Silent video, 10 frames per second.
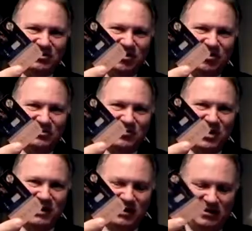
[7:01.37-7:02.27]
real gold
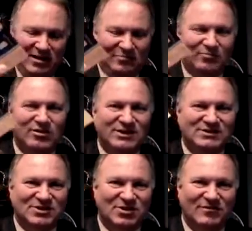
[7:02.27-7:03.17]
money,
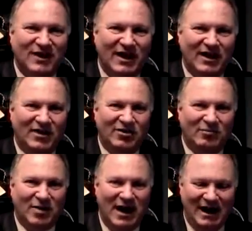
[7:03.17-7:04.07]
preserving
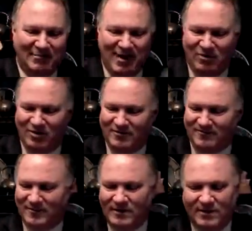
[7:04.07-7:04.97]
your buying power.
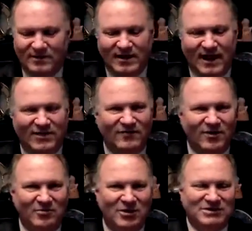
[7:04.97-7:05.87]
Thank you
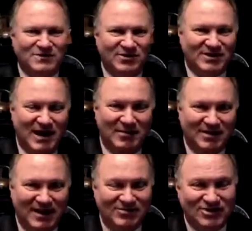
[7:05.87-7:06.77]
very much for your time
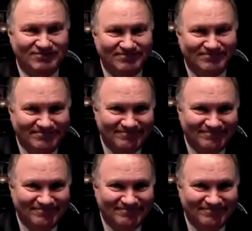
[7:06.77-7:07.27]
and attention.